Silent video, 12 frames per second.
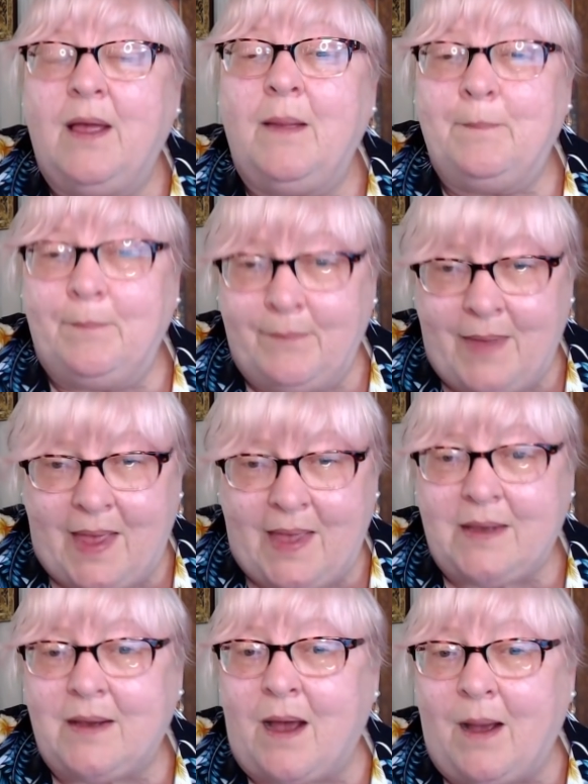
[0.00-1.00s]

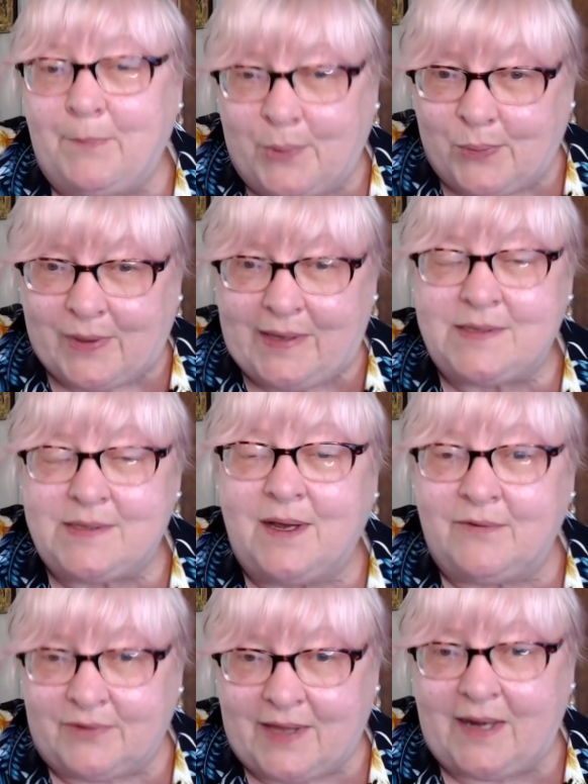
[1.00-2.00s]
make a point of
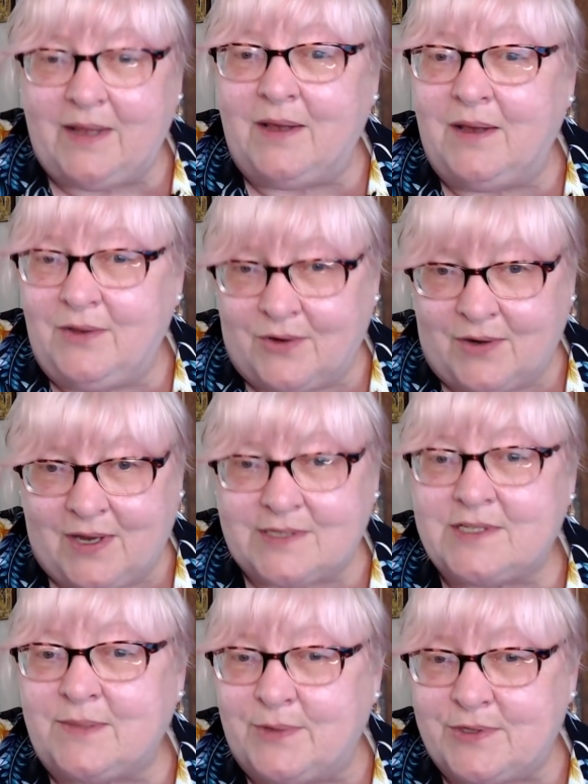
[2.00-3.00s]
letting your
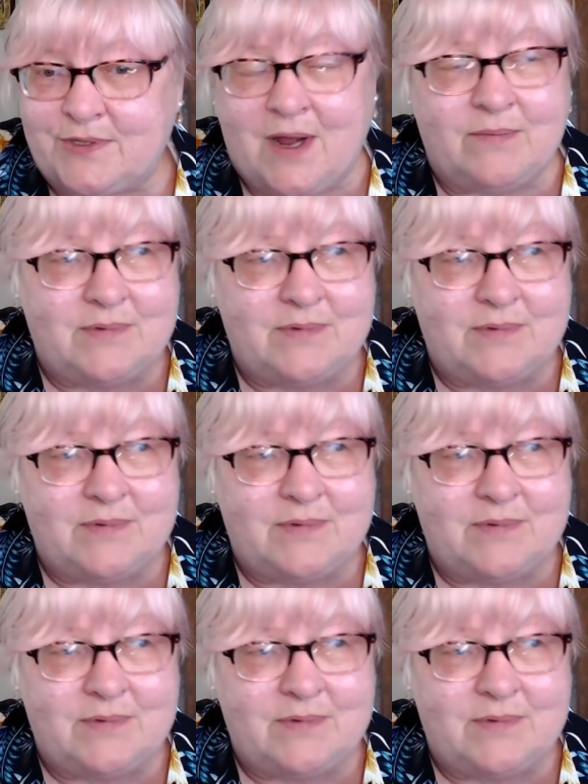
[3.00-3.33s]
customers know.